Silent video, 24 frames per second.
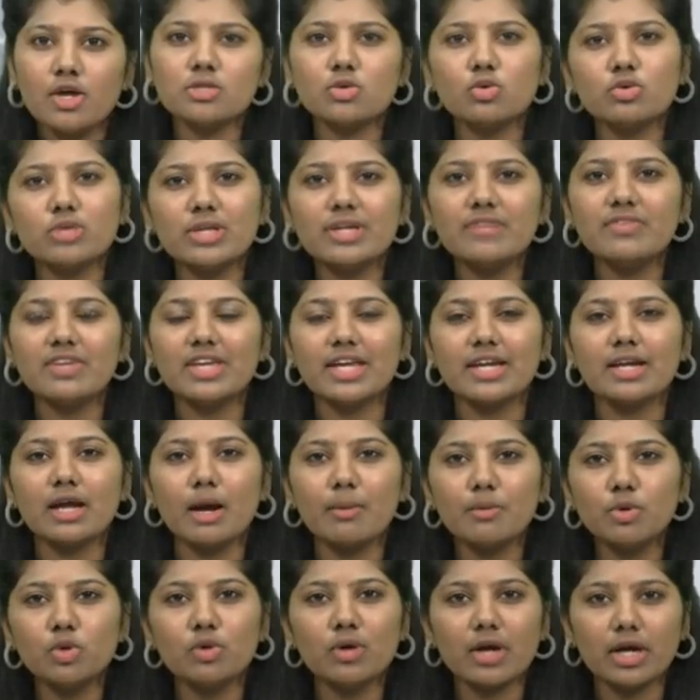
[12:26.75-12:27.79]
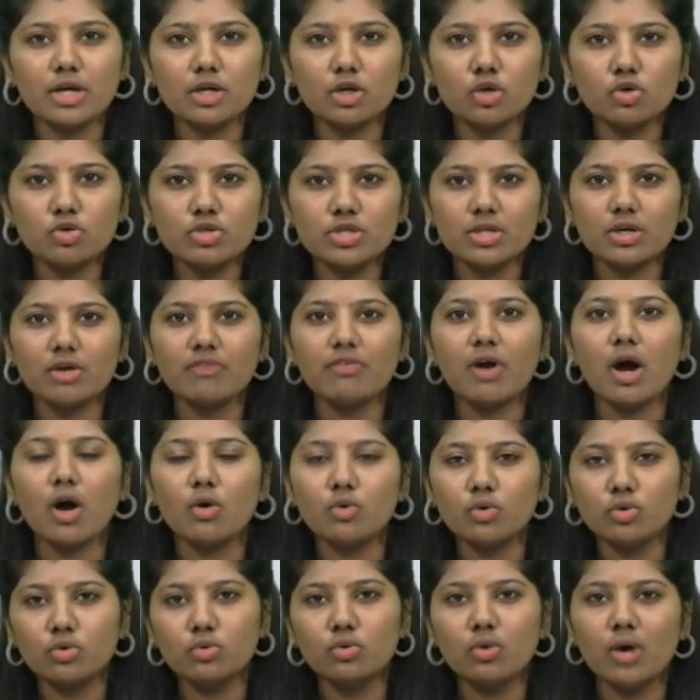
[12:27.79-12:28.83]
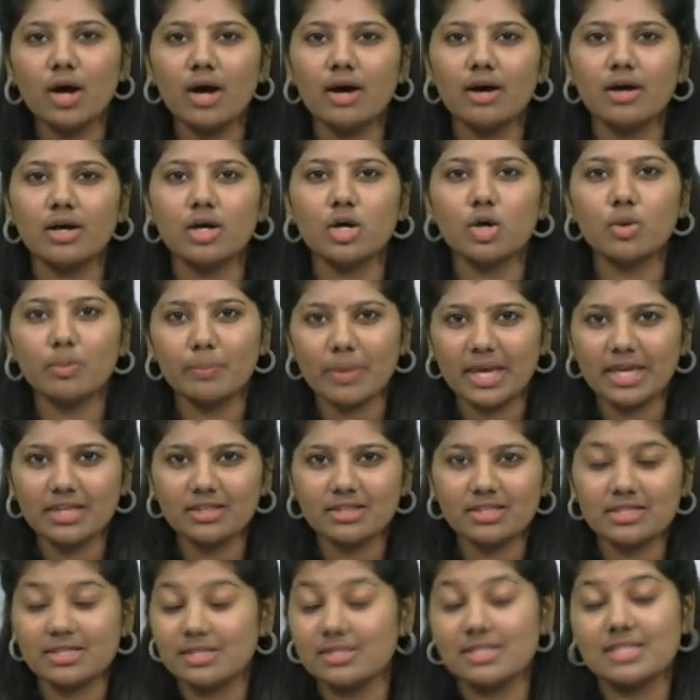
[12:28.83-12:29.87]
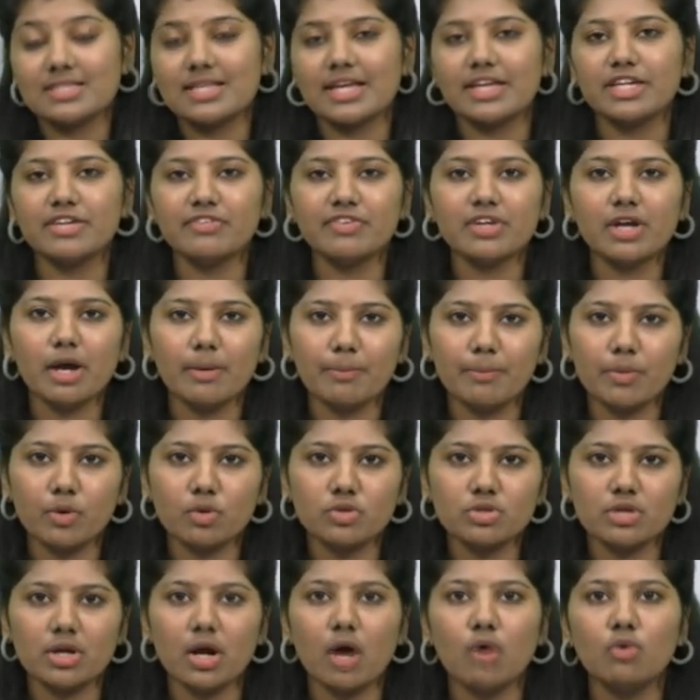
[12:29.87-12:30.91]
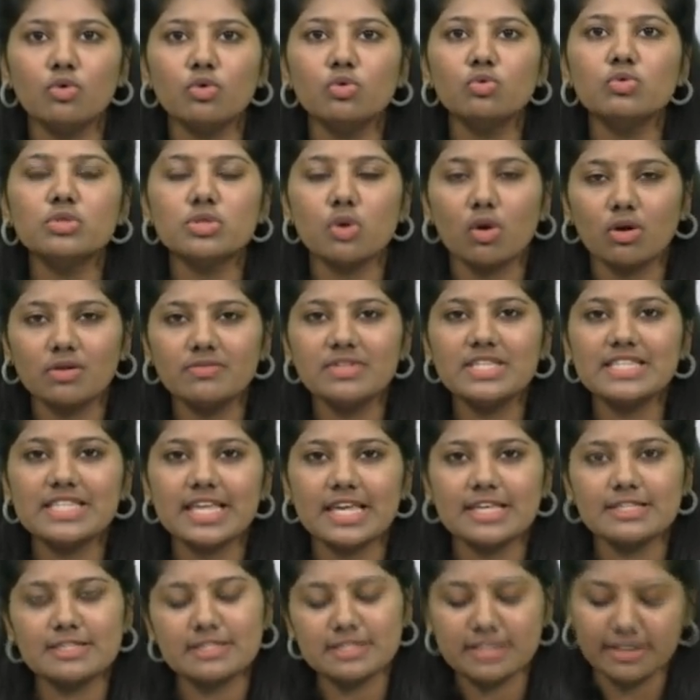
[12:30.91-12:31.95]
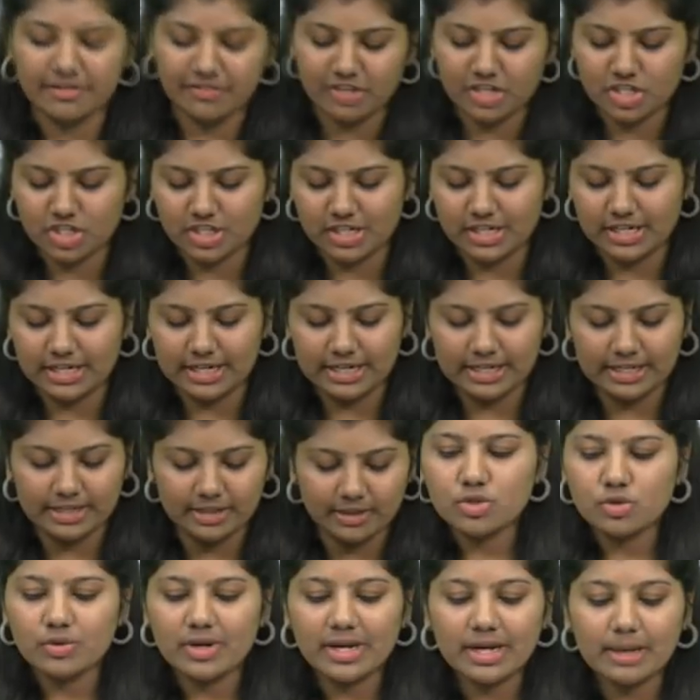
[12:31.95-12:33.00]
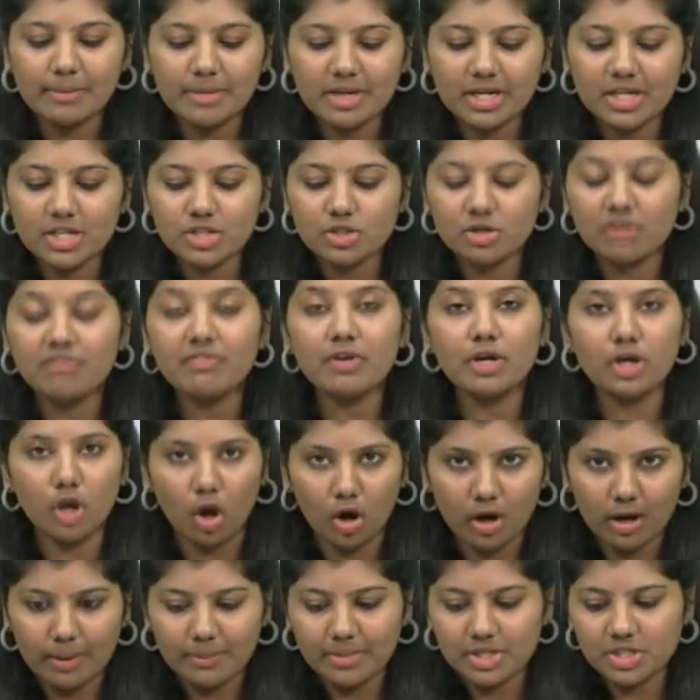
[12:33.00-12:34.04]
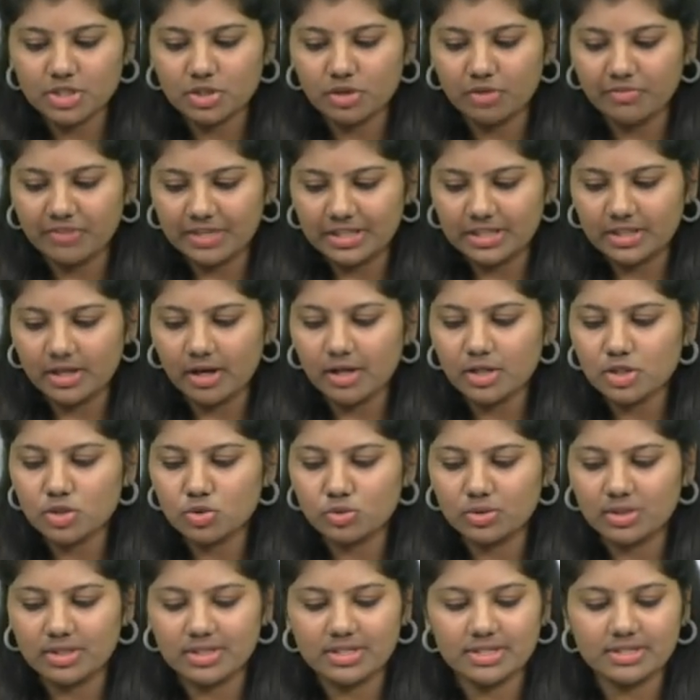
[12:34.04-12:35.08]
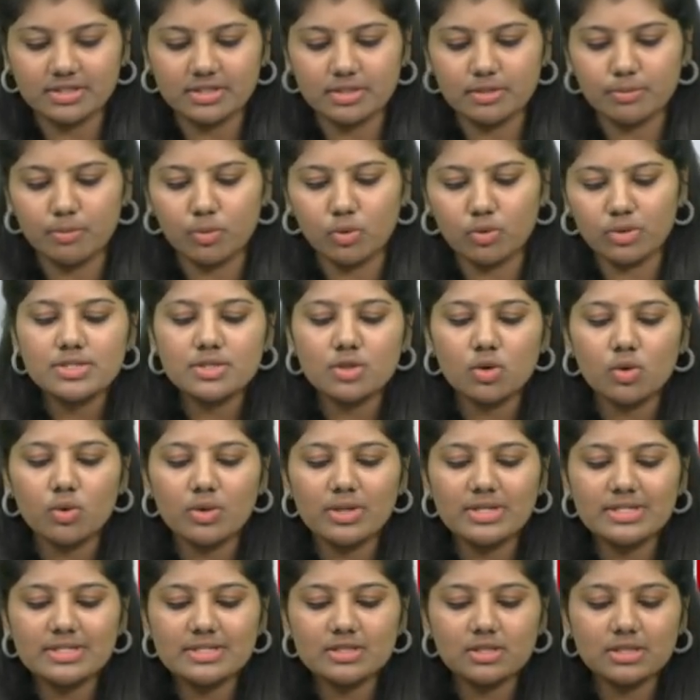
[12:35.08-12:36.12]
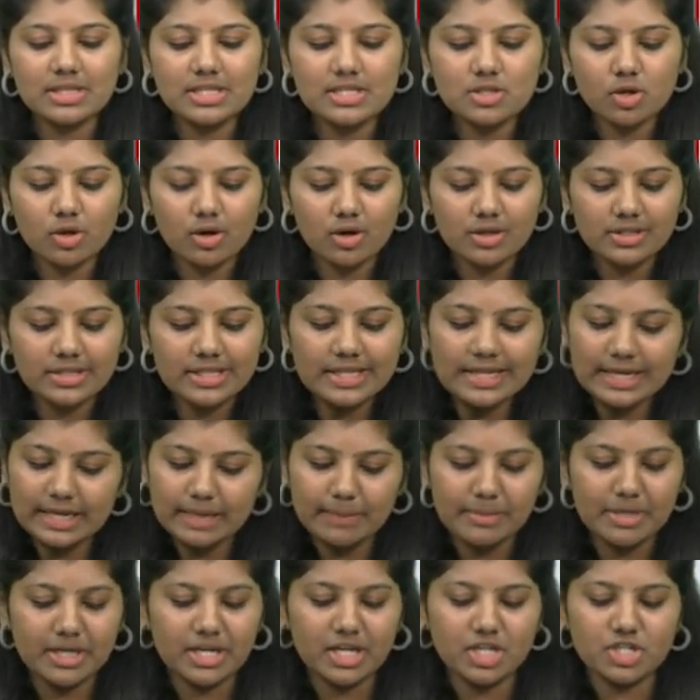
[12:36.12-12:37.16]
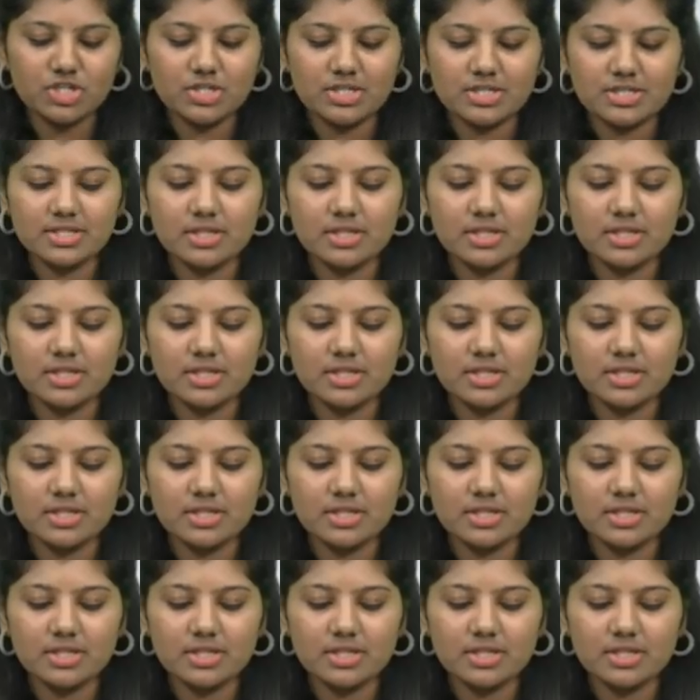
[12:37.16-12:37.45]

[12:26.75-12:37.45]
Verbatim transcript: so that we can come to a conclusion of how to make the scientific approach or how to solve these cases efficiently. So recommendation of Law Commission of India to 30th report. So it is, these are all the recommendations.